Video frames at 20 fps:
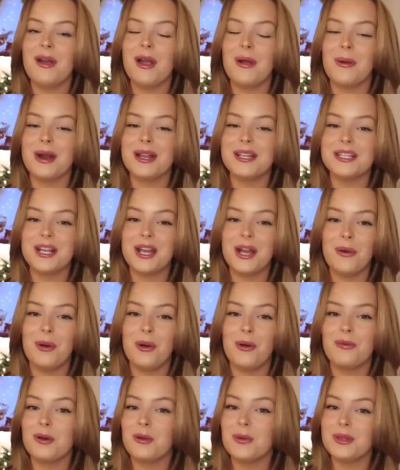I wanted to go
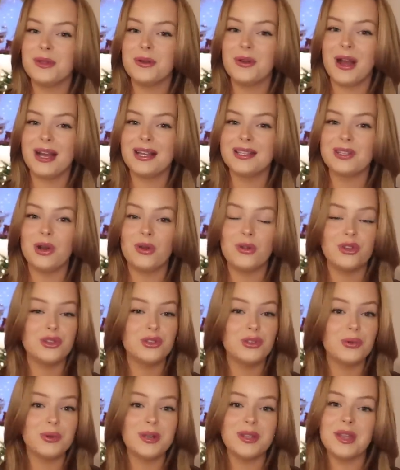over with you guys all the
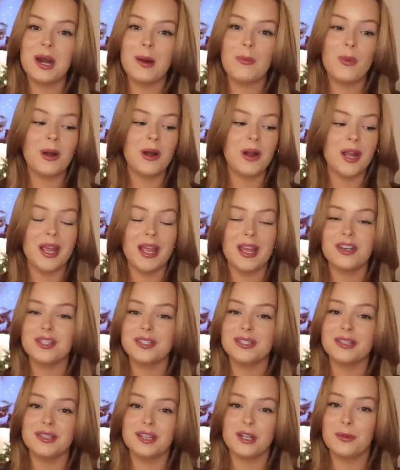jewelry that I'm wearing and
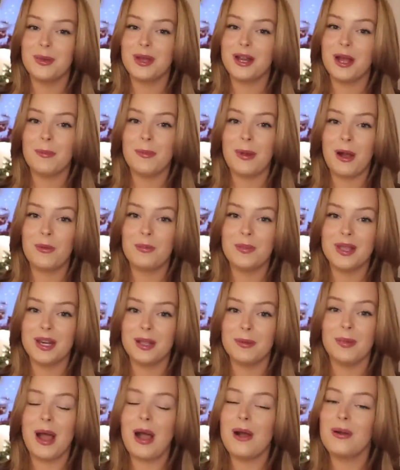just a little bit about
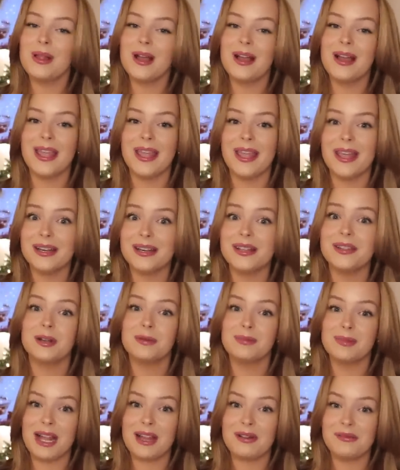PDPAOLA and their
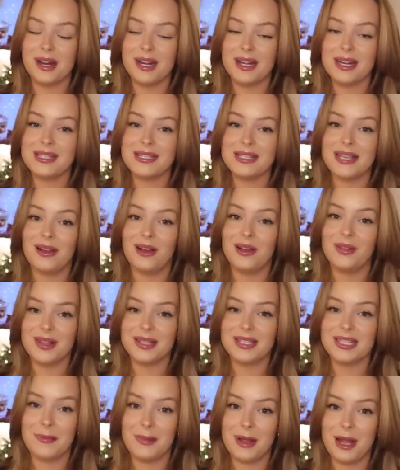Black Friday sale
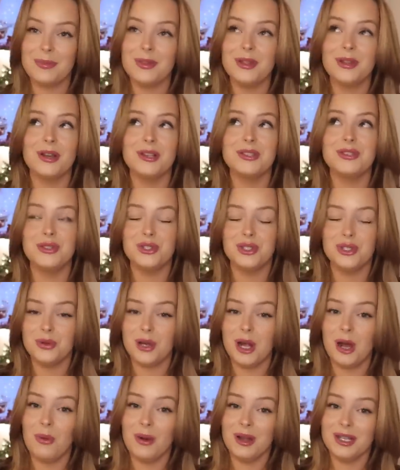that's coming up that you guys do
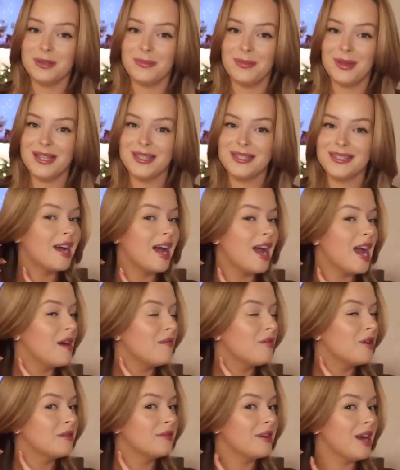not want to miss. I
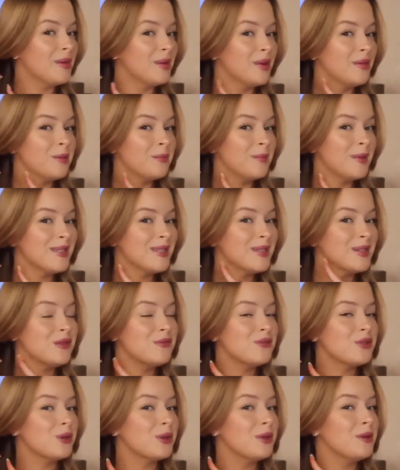have on 5 different pieces
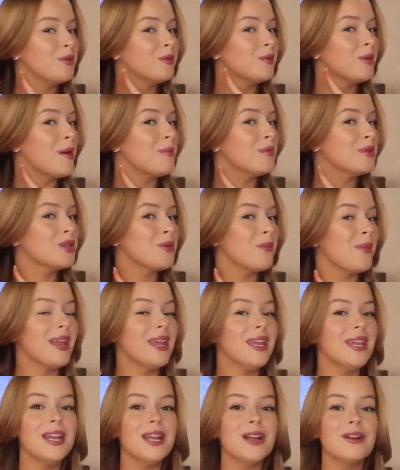of jewelry from them. So
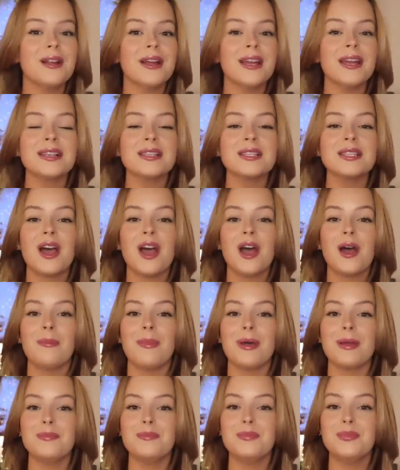my earrings,
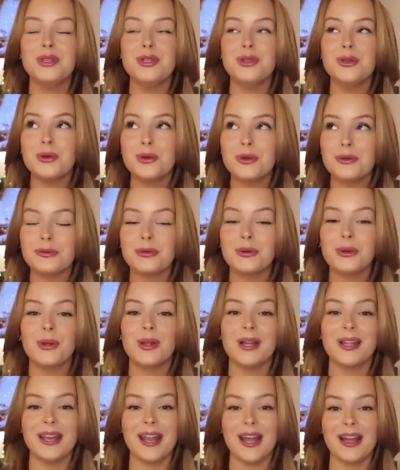my
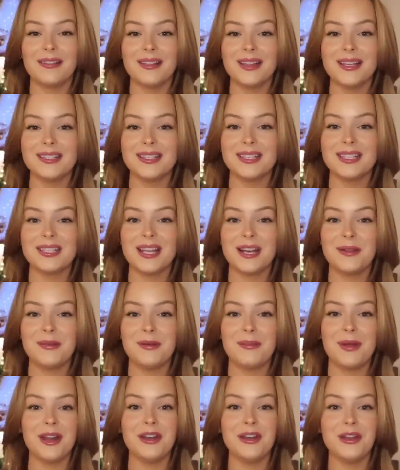beautiful necklace. This is going to
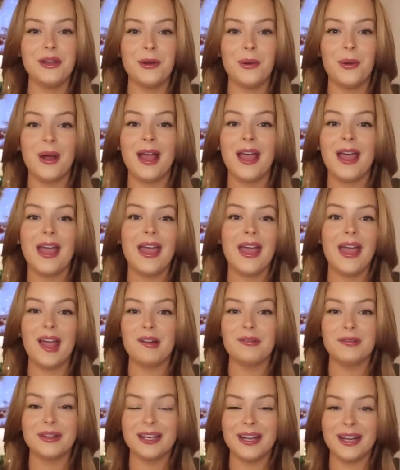be my new
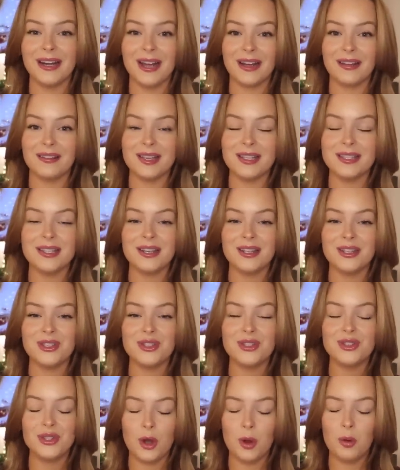everyday necklace. It
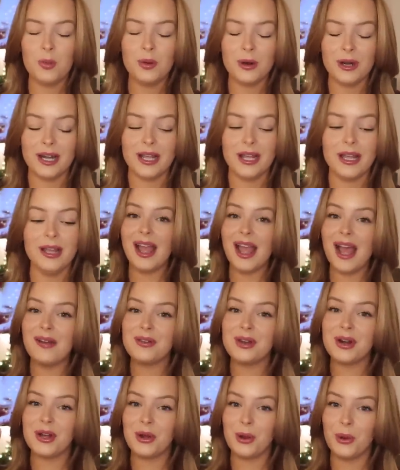is so pretty. I
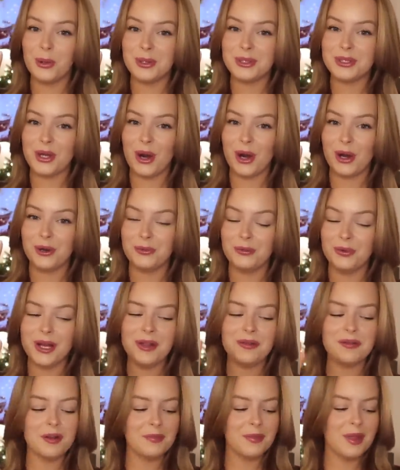have on a gold heart
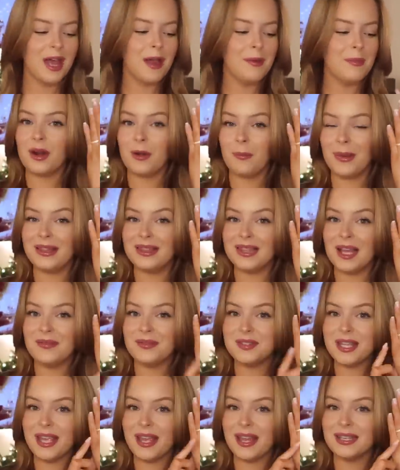ring from them. And on my
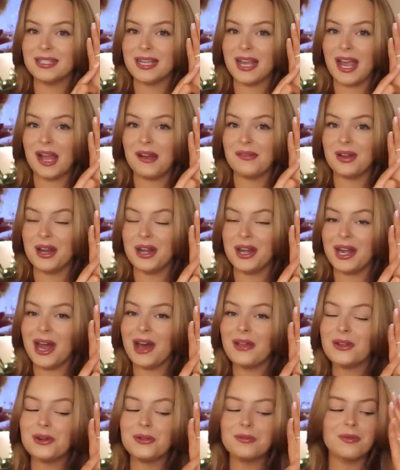left hand, I have
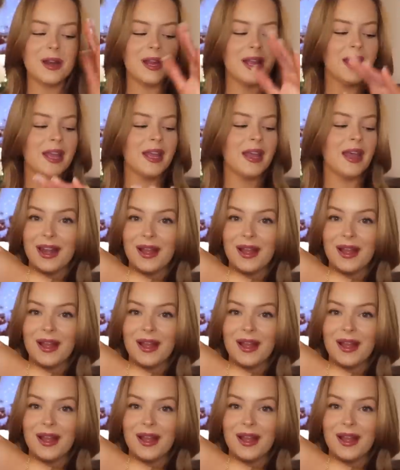another ring.